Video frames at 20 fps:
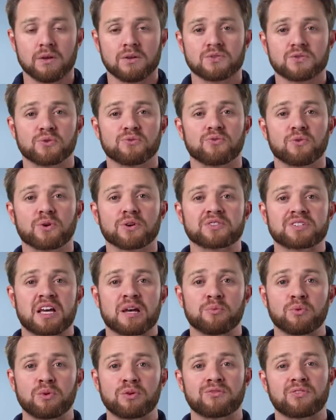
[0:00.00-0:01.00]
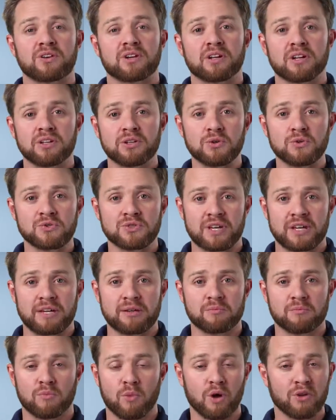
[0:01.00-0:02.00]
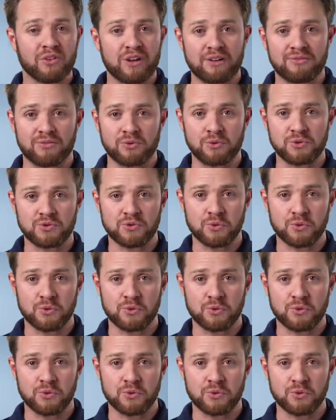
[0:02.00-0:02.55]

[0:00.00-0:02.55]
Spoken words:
So for example, if you're going to use a multi-flute